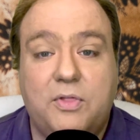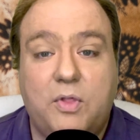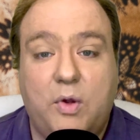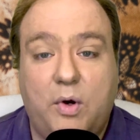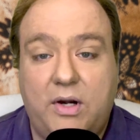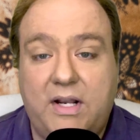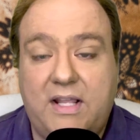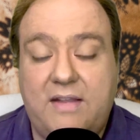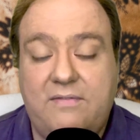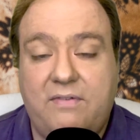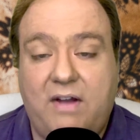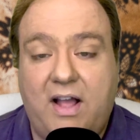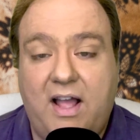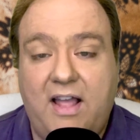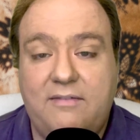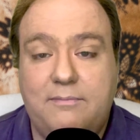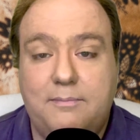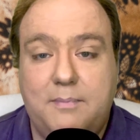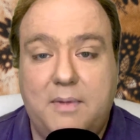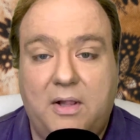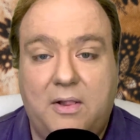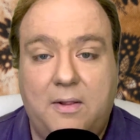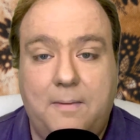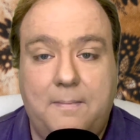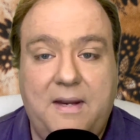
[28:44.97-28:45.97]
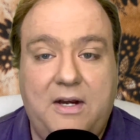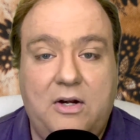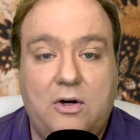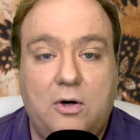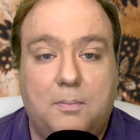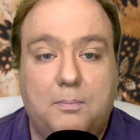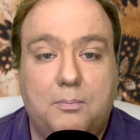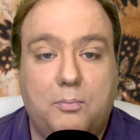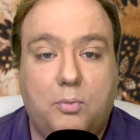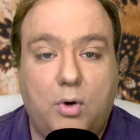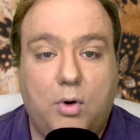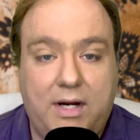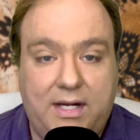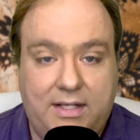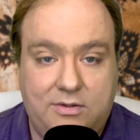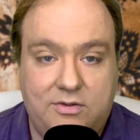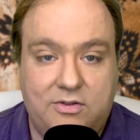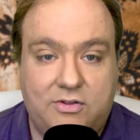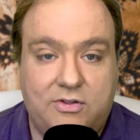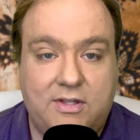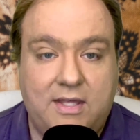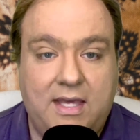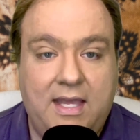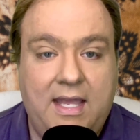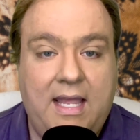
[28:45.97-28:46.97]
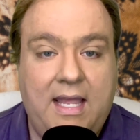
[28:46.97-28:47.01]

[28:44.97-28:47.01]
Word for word: 35mm prints.